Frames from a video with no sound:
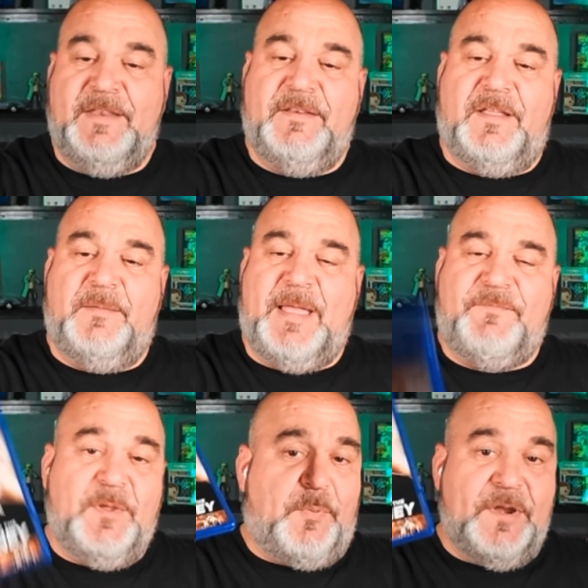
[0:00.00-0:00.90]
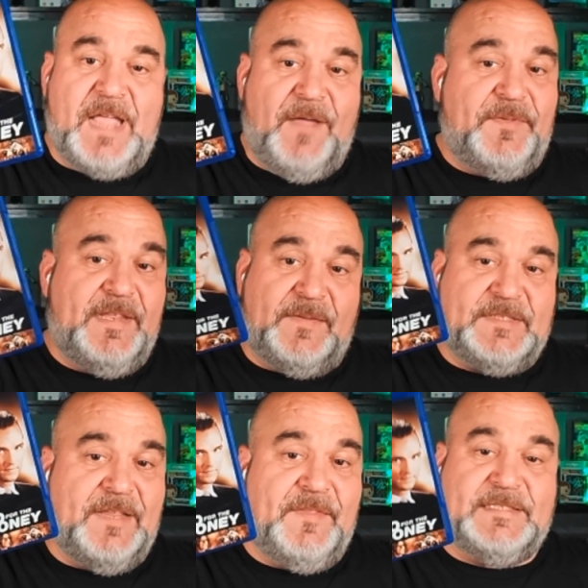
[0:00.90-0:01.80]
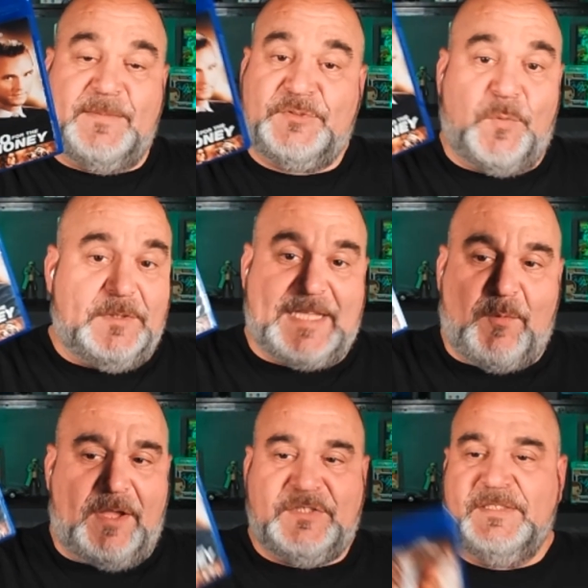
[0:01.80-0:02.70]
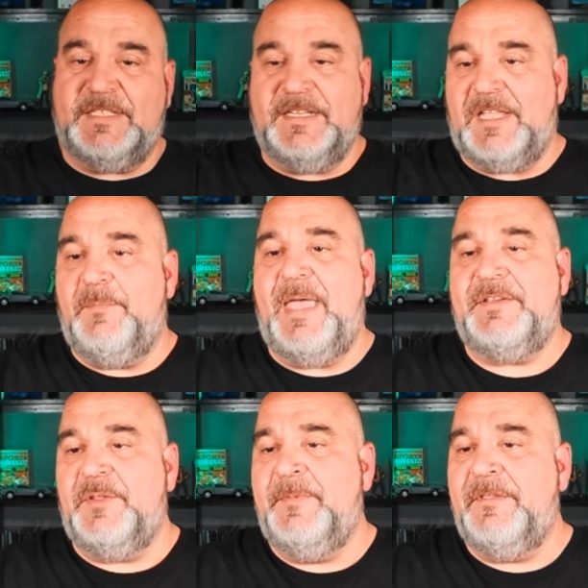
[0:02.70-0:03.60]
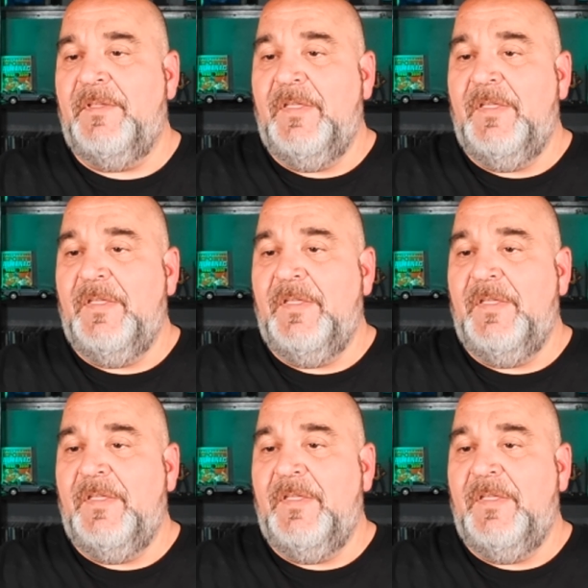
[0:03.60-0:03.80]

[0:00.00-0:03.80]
I feel pretty confident I've seen this. I'm sure once I watch it, it's going to come back to me.